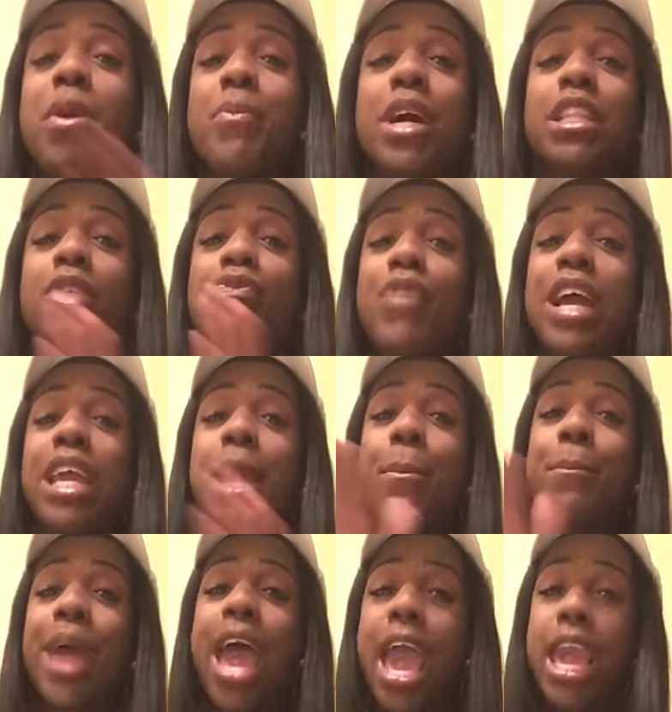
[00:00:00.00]
re-motherfucking
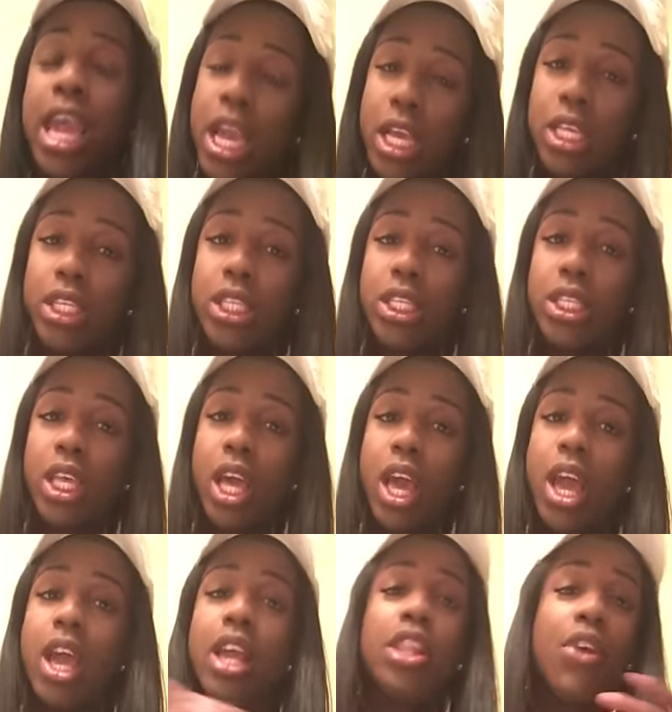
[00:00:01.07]
remains.
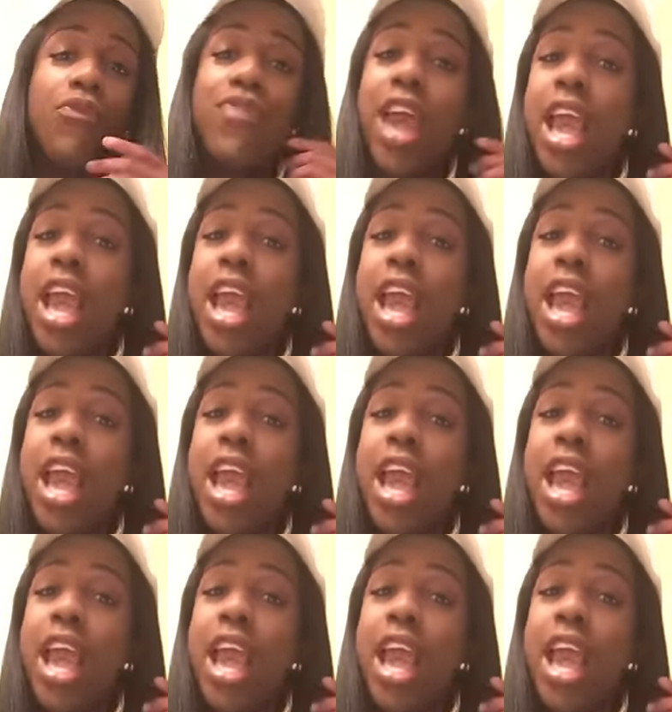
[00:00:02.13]
The